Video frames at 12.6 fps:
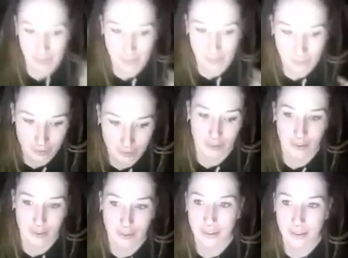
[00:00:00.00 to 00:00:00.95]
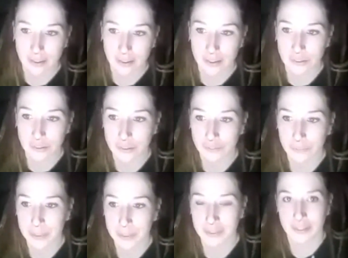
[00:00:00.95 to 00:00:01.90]
of mix it up as a whole.
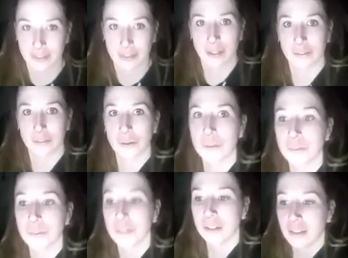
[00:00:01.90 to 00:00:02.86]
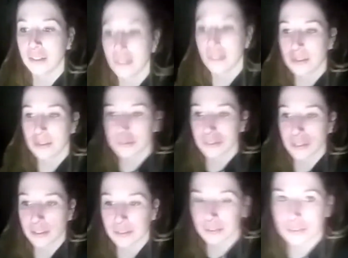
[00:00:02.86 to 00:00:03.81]
I'm trying to adjust my camera a
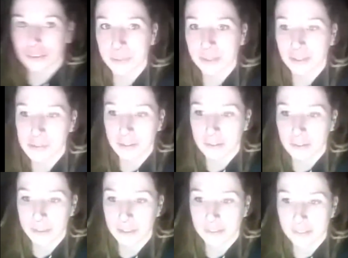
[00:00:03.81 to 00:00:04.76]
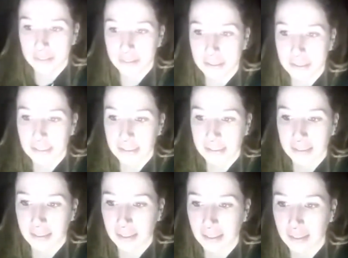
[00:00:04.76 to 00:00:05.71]
little bit. There.
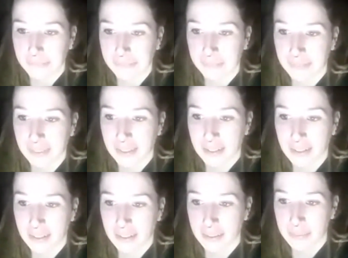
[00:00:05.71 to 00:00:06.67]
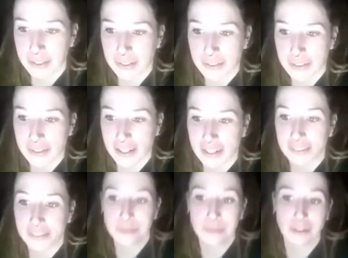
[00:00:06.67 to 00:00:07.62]
Because I do want my
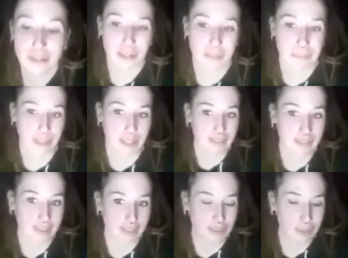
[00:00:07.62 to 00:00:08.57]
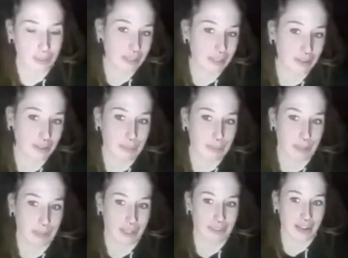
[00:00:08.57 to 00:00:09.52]
painting to be in the background. Like,
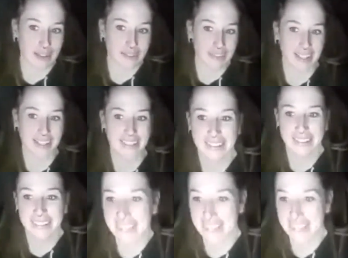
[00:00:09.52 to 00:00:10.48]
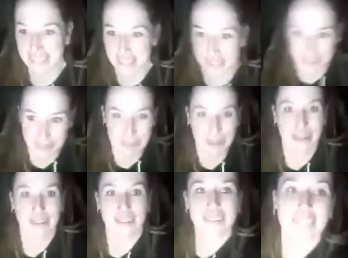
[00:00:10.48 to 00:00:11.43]
this is actually, see,
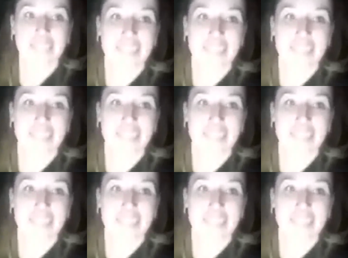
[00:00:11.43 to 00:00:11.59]
it's,